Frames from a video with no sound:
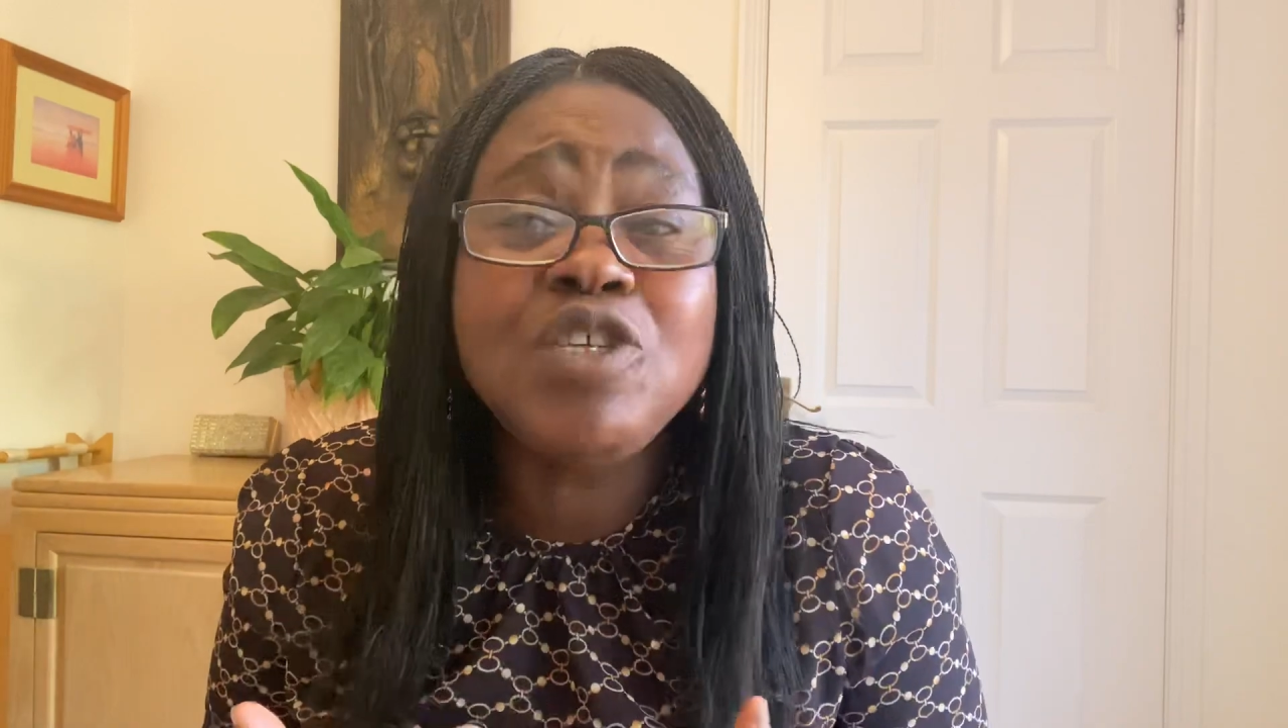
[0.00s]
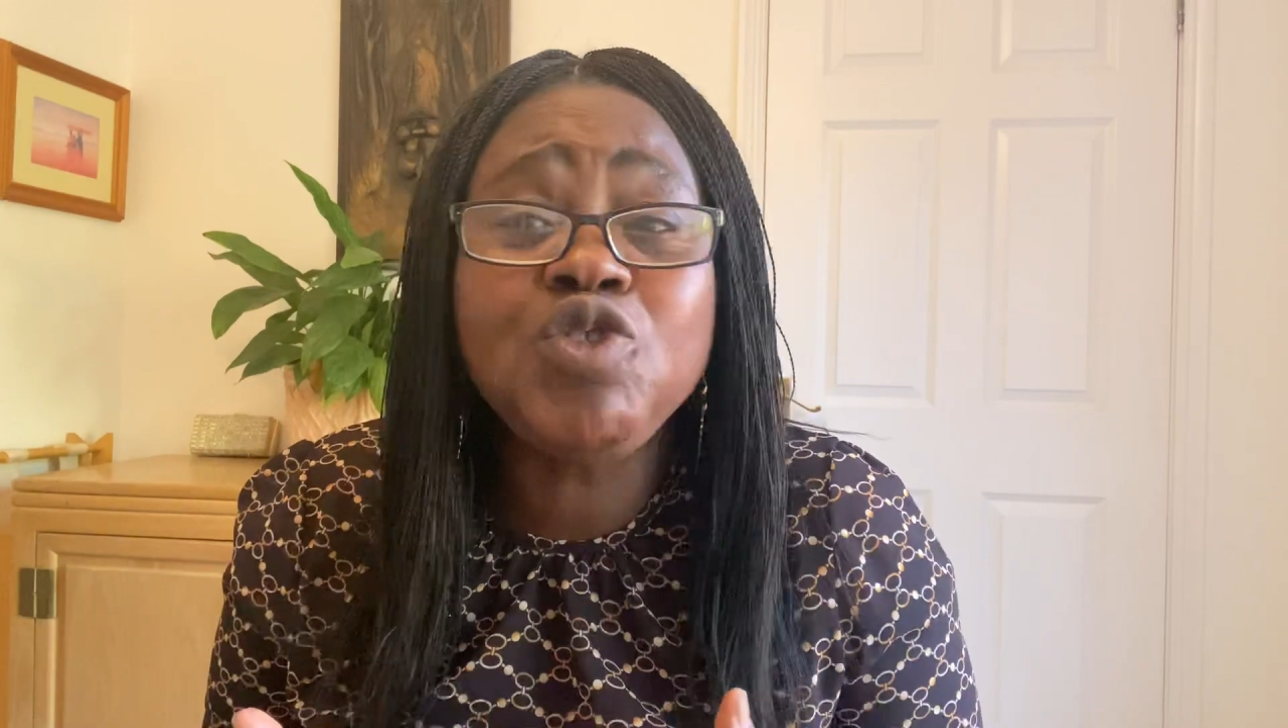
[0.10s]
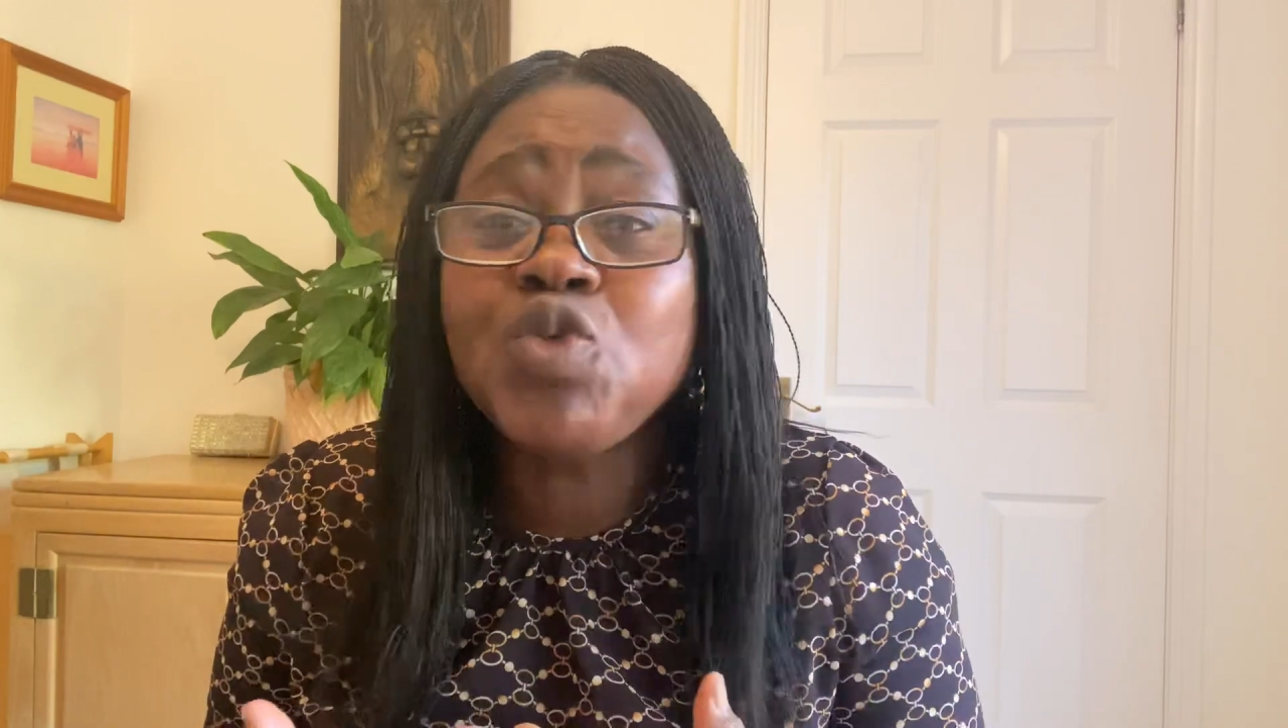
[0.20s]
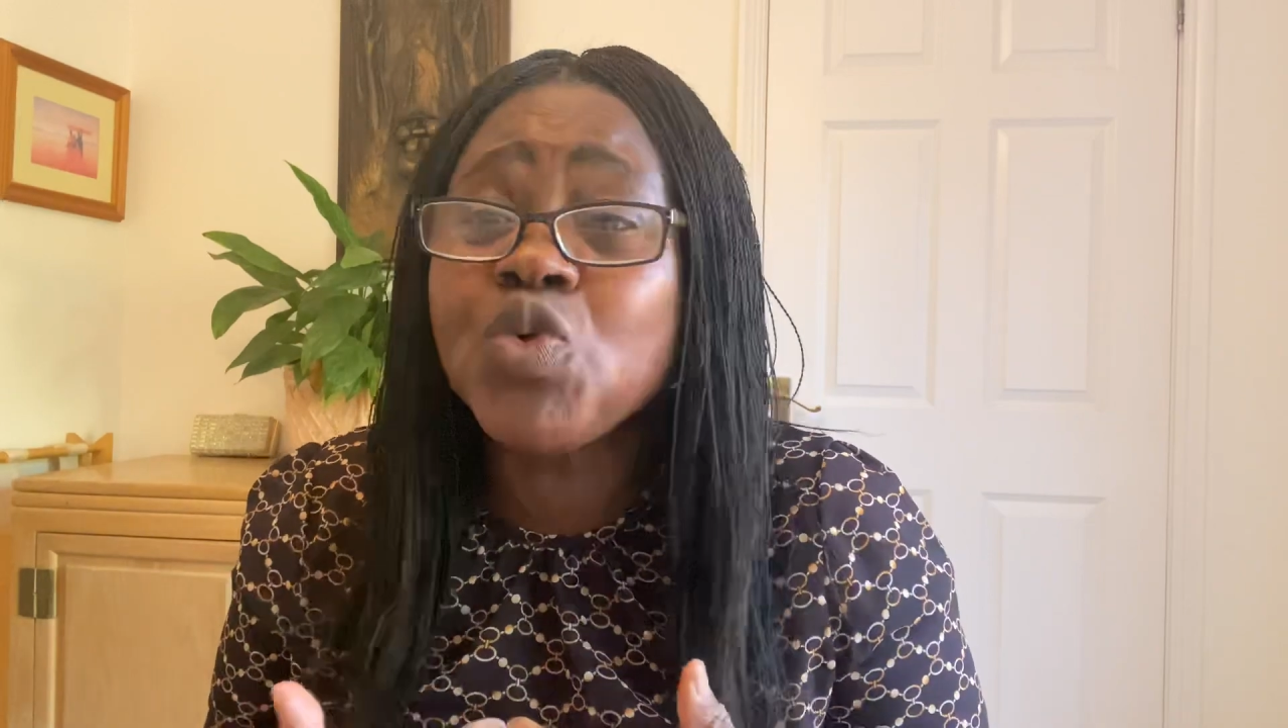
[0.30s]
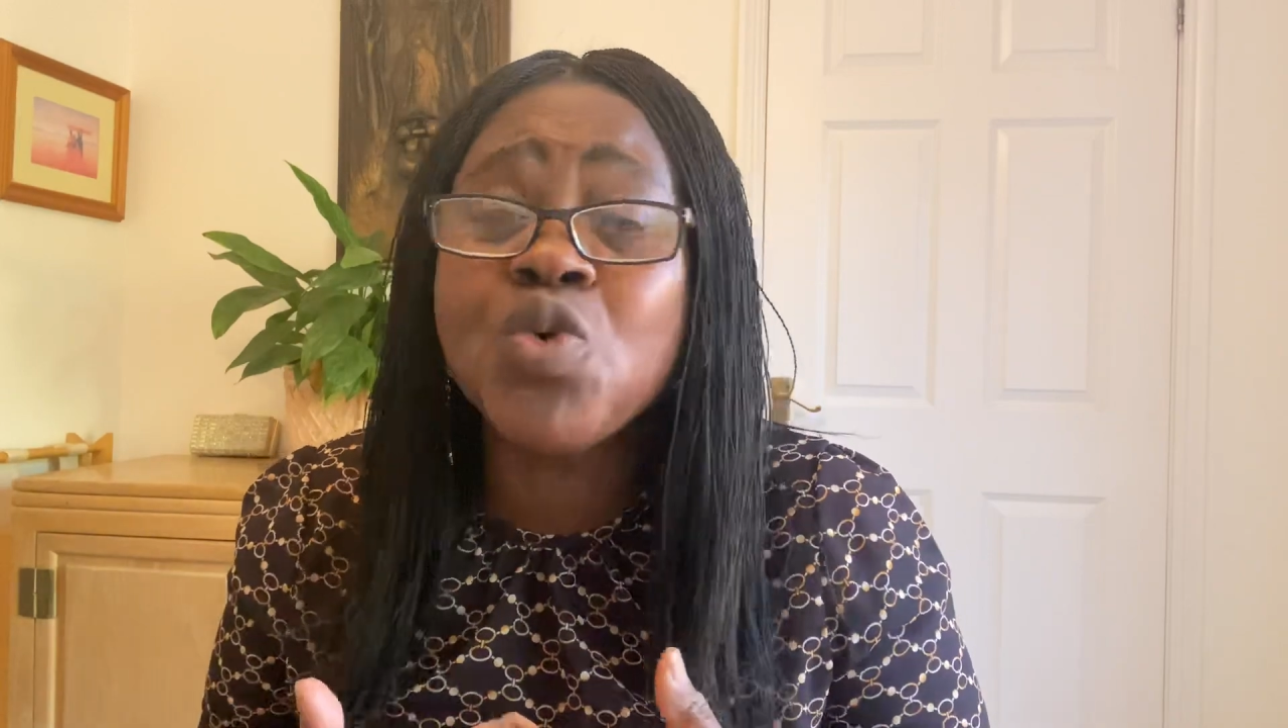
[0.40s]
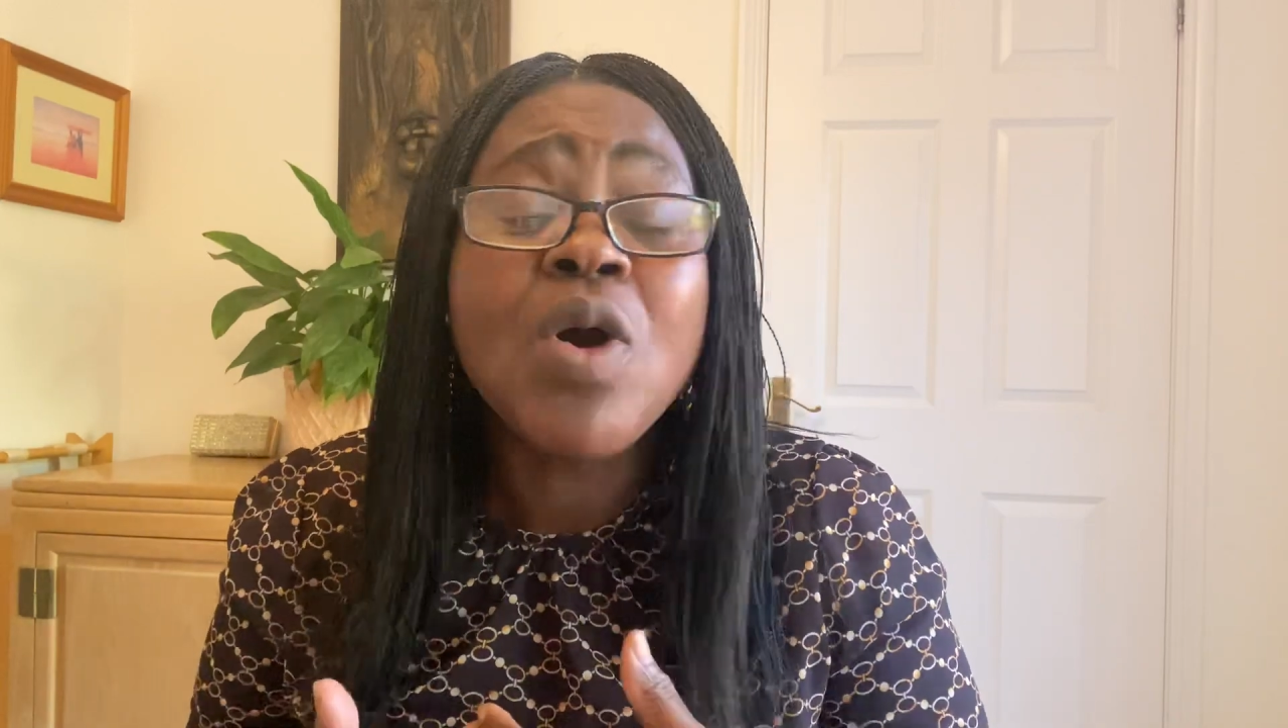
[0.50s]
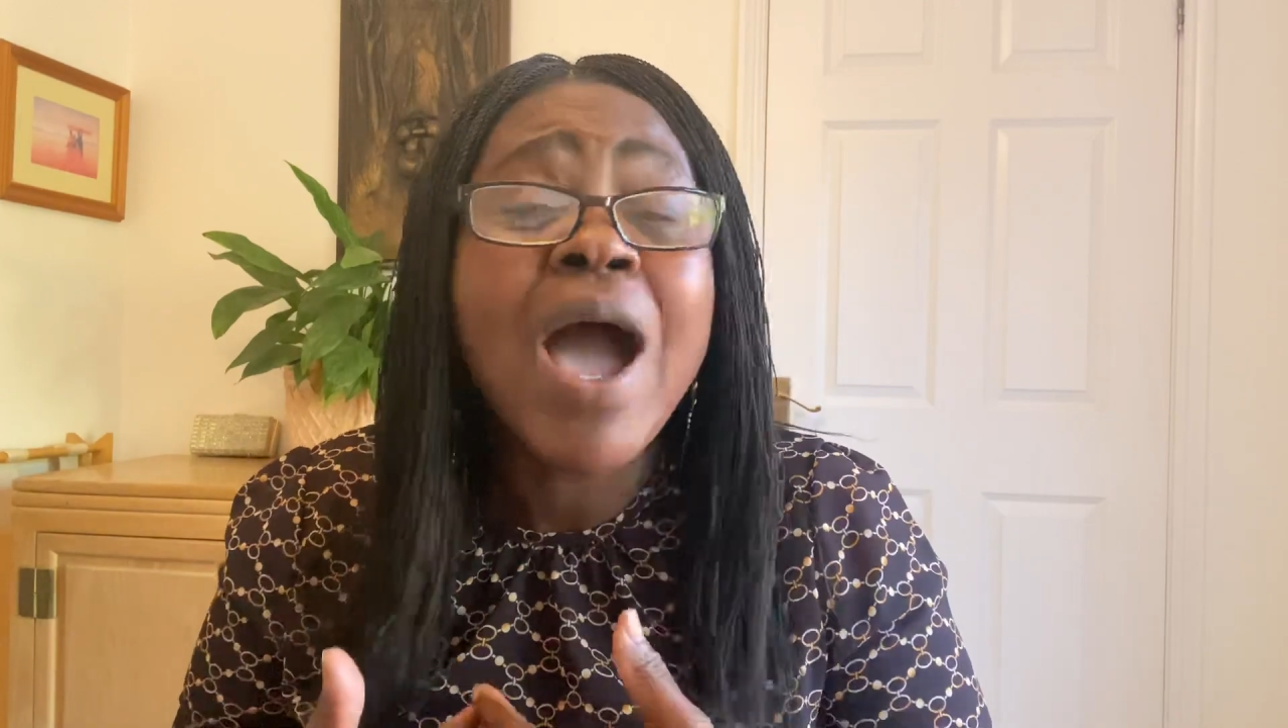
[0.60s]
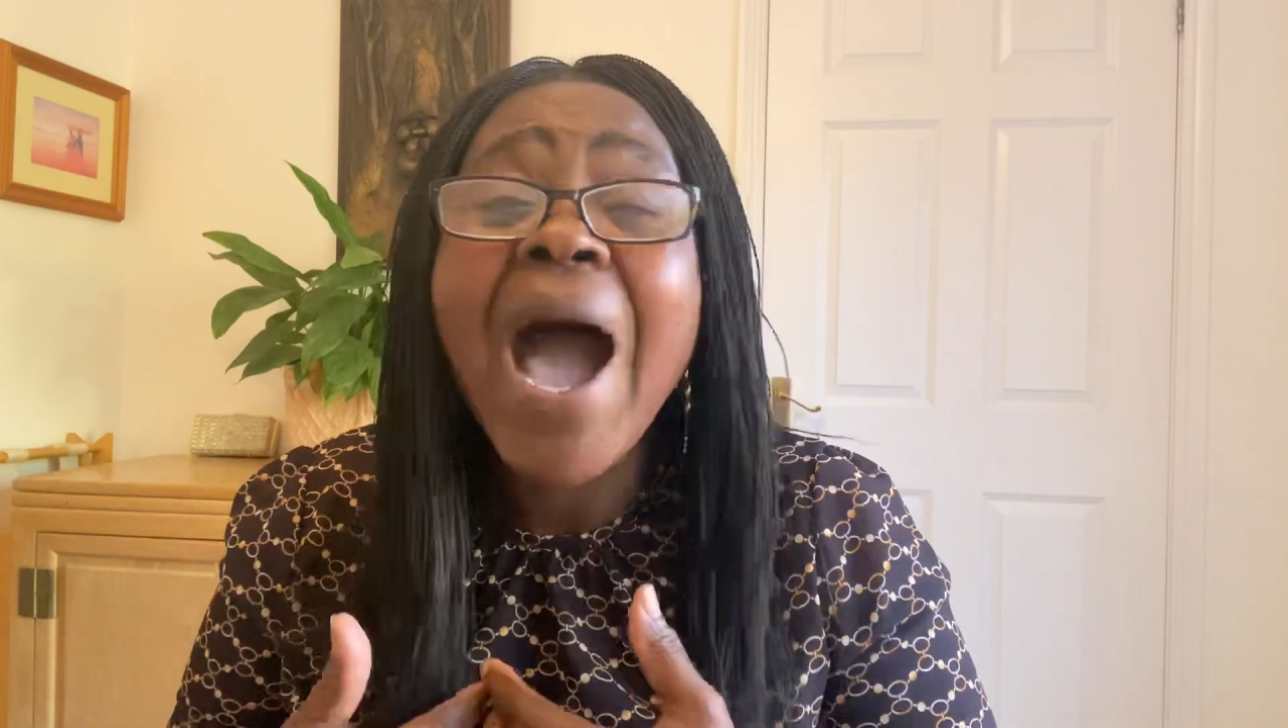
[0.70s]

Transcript: into